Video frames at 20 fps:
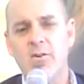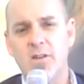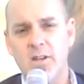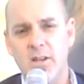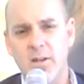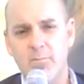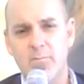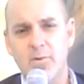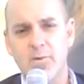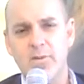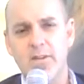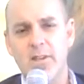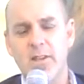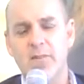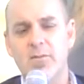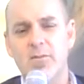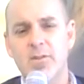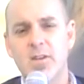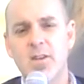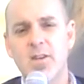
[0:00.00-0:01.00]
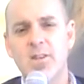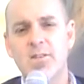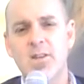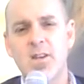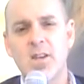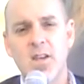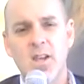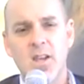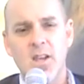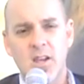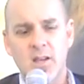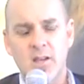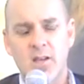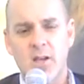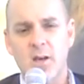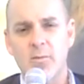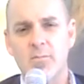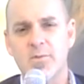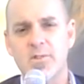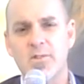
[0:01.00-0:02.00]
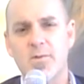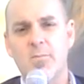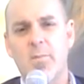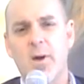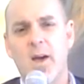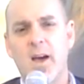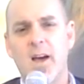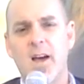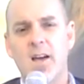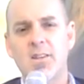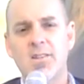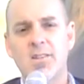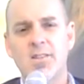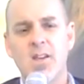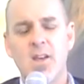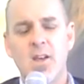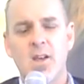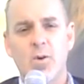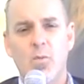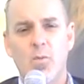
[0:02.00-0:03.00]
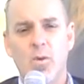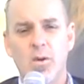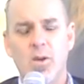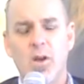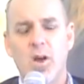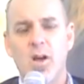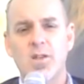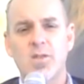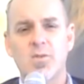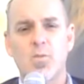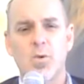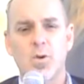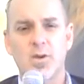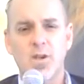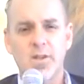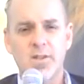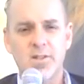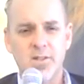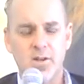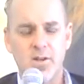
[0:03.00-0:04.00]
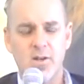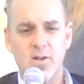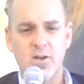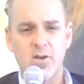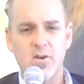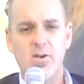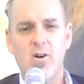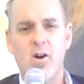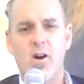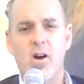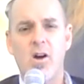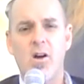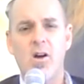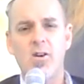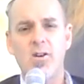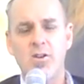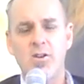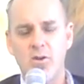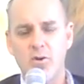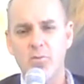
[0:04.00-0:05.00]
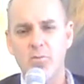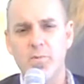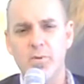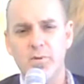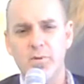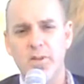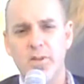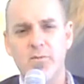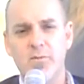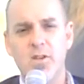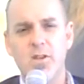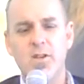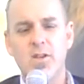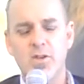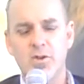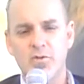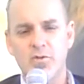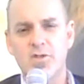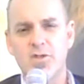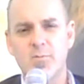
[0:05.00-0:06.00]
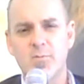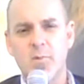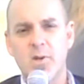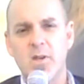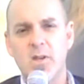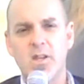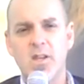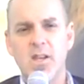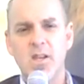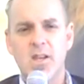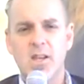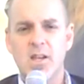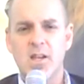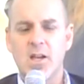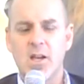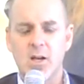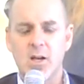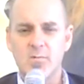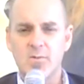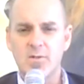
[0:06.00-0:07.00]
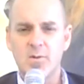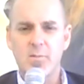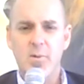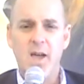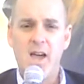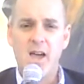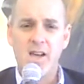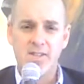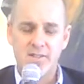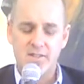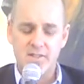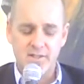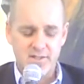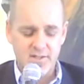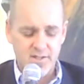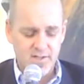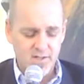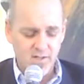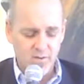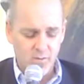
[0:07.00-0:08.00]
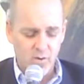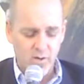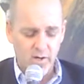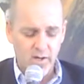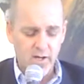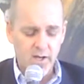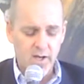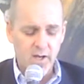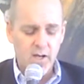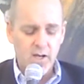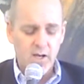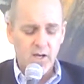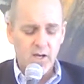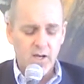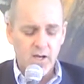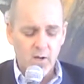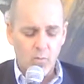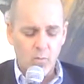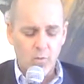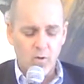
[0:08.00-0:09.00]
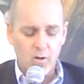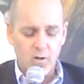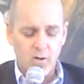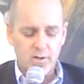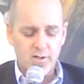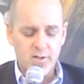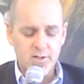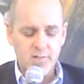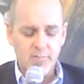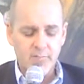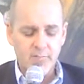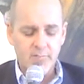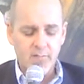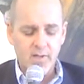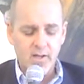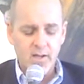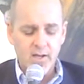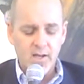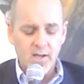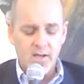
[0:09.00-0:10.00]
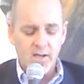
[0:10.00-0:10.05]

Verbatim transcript: it out, He believed it, it comes to pass. When God's Word gets into your heart, you believe it, you speak it, it comes to pass. This is the way it works.